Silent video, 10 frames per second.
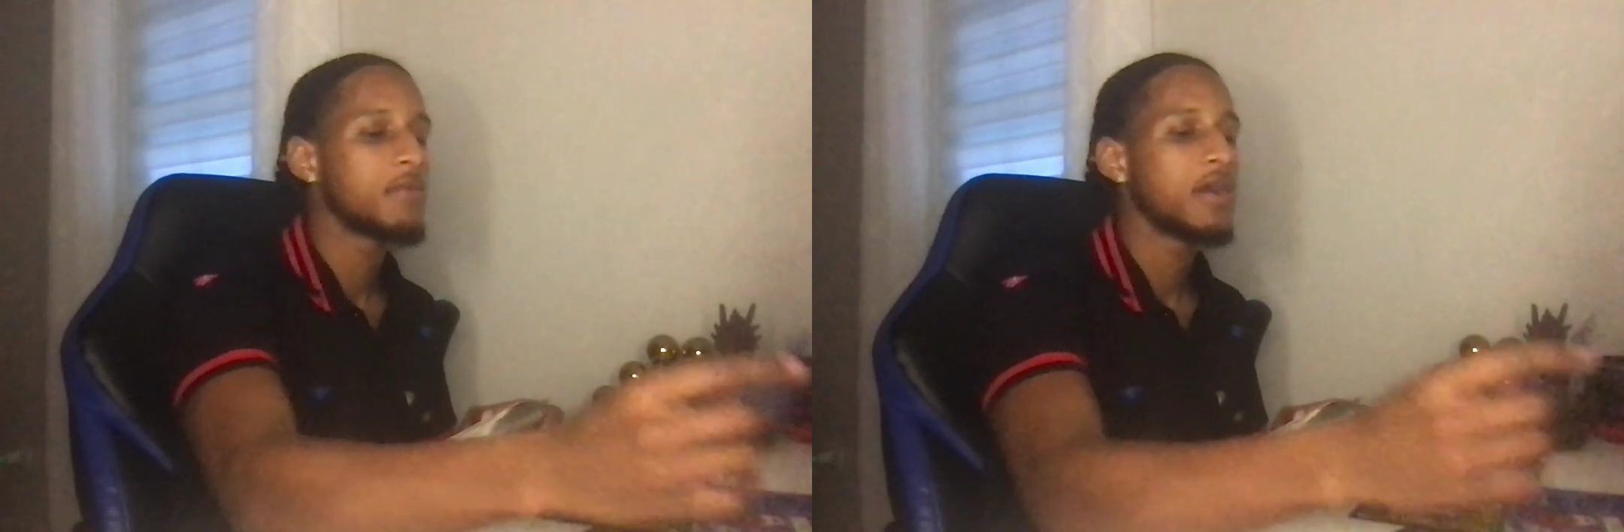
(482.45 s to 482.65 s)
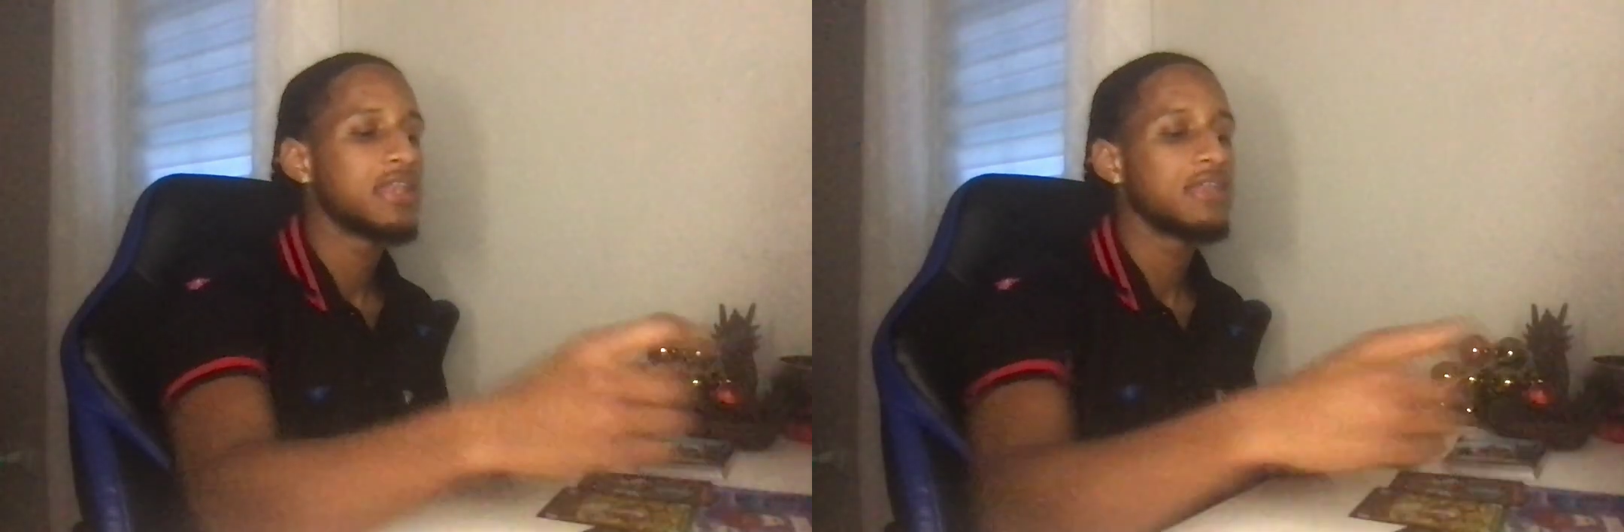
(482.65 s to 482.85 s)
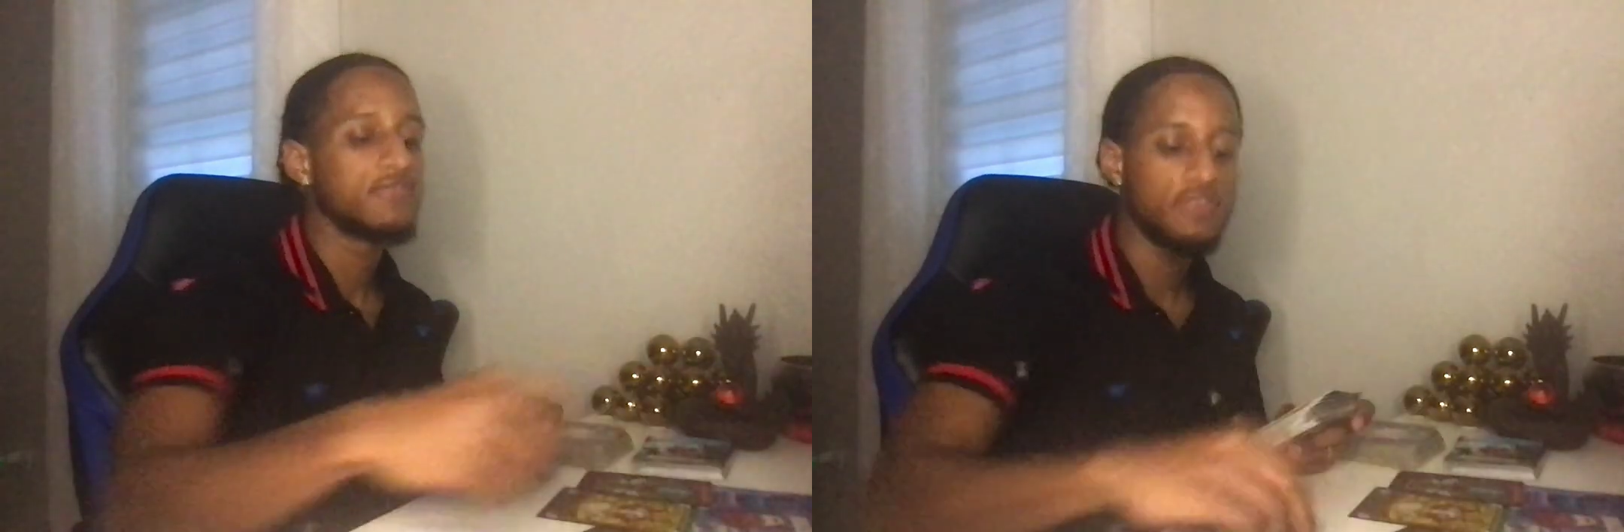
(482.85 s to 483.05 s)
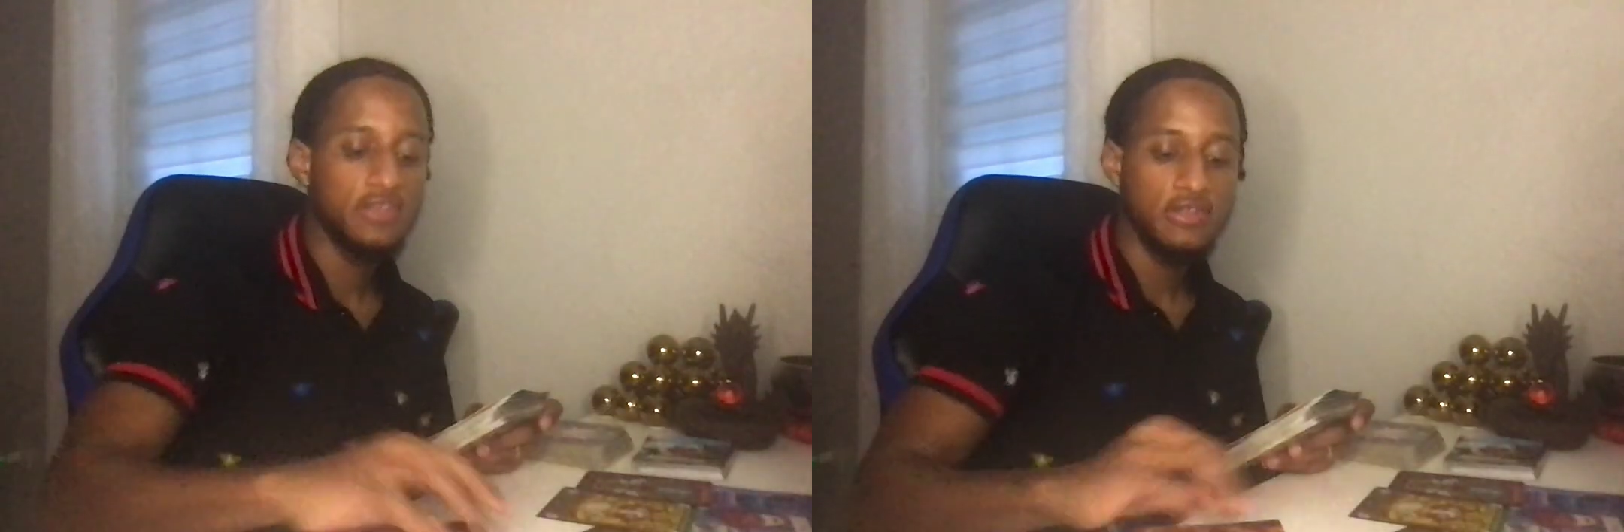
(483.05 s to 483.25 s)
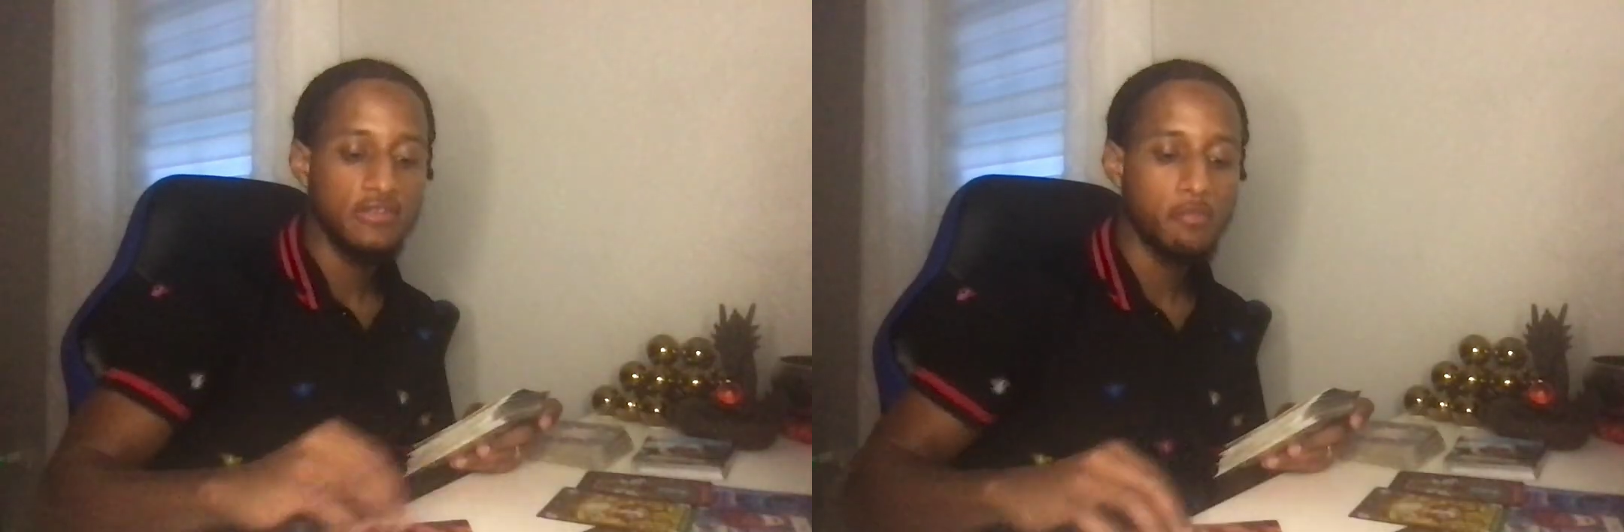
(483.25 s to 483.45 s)
I didn't even see
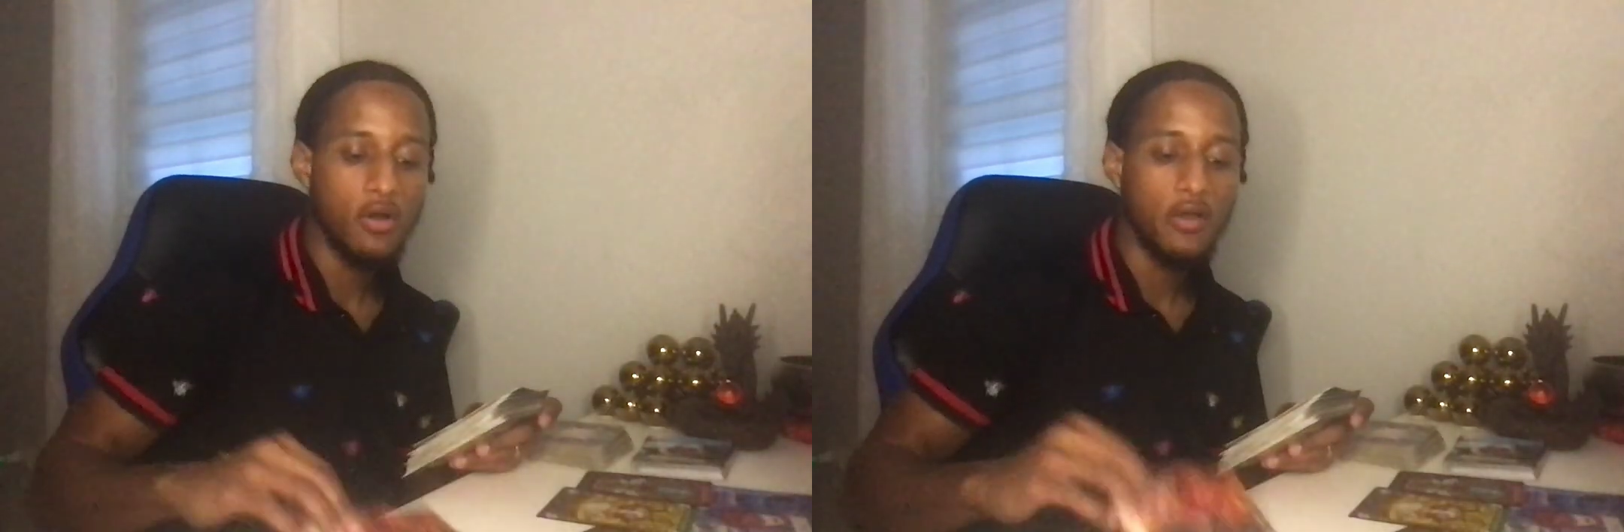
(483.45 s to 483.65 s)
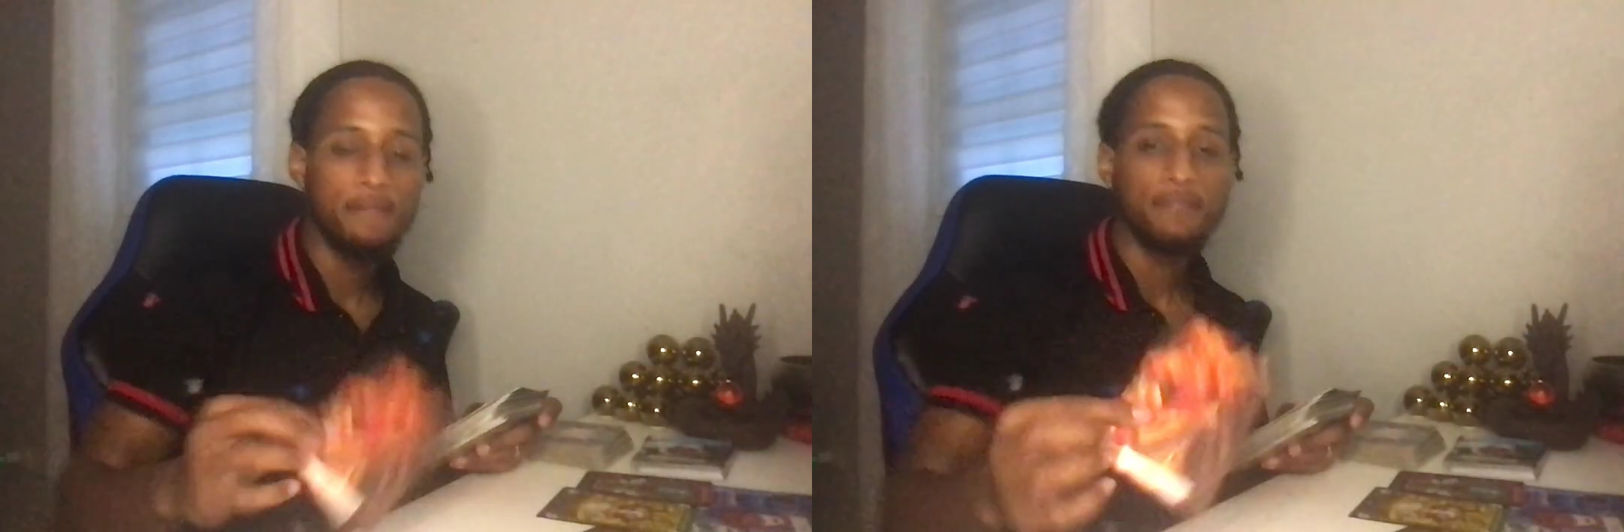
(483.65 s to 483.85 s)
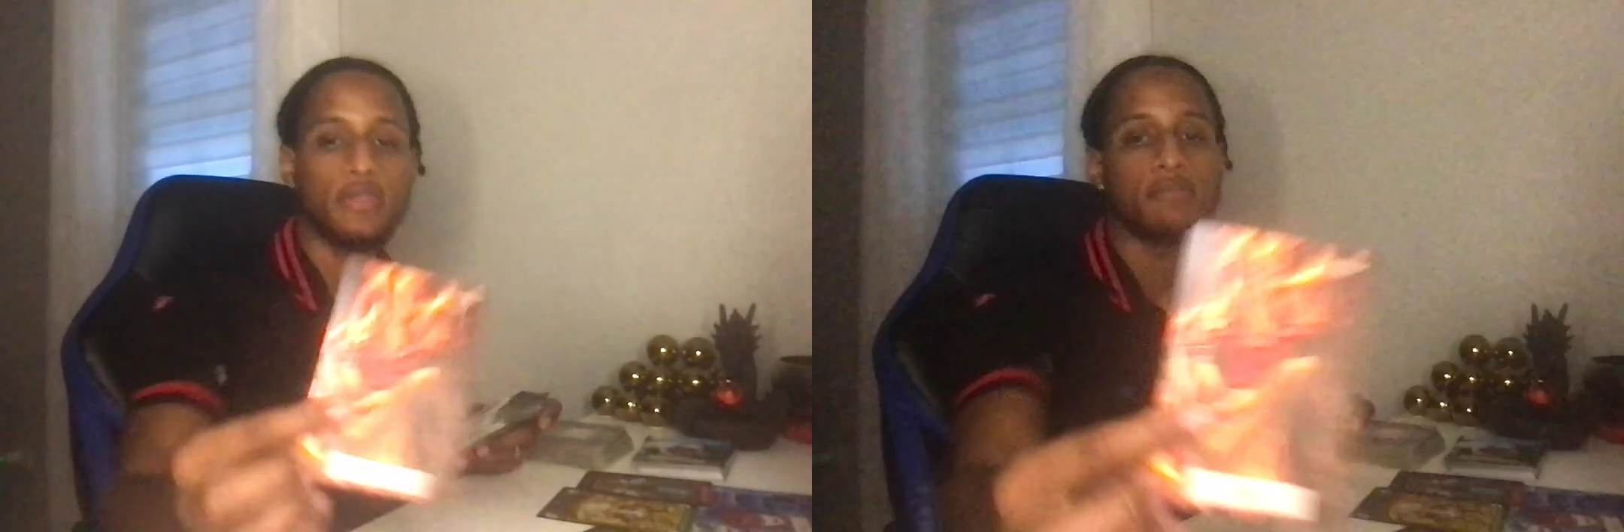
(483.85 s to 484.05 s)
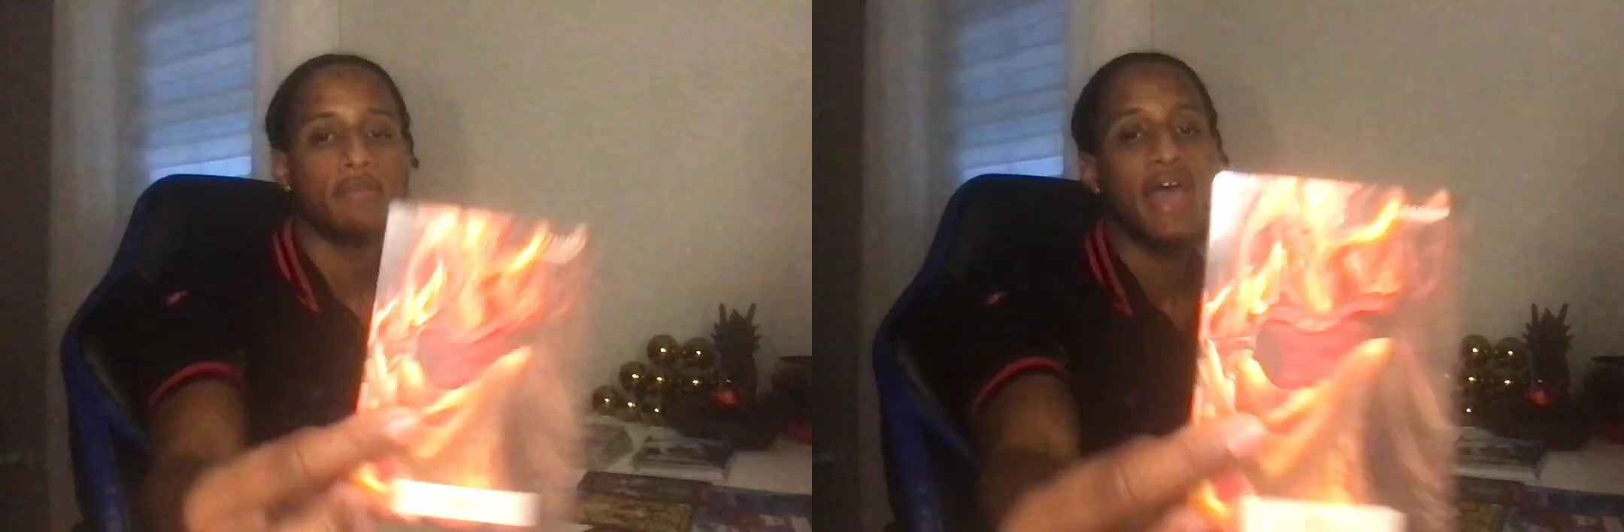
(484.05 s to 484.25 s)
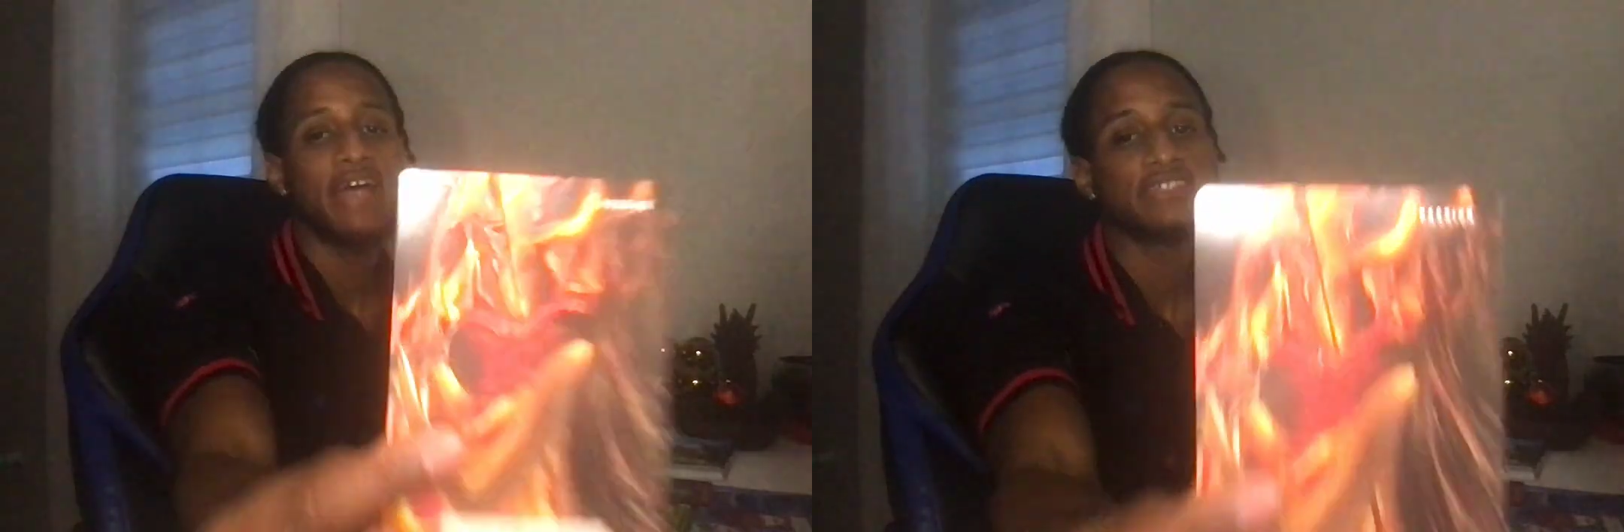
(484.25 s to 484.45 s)
this part.
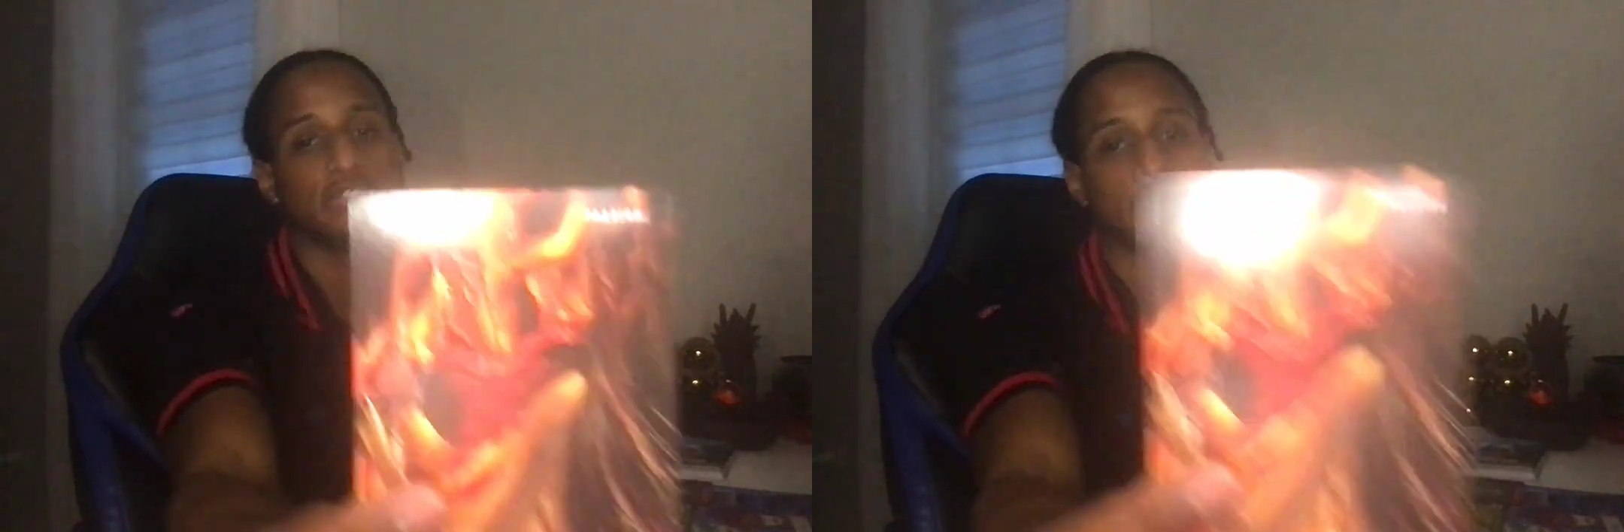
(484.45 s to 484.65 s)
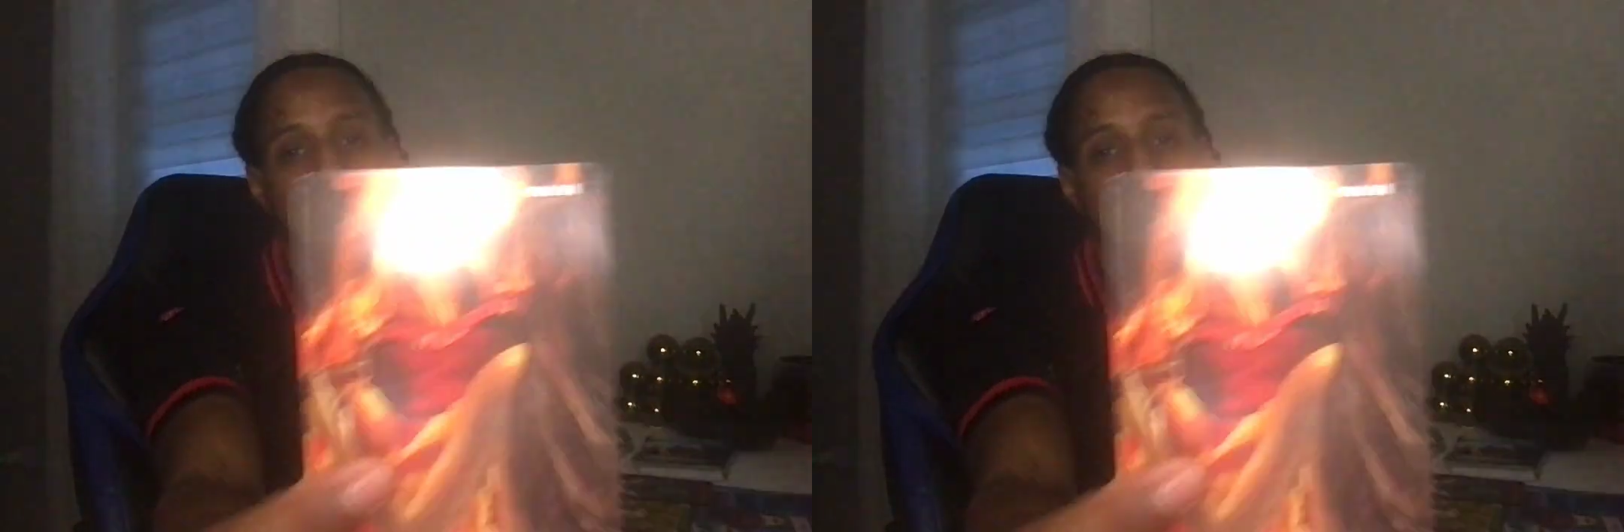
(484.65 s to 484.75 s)
Passion.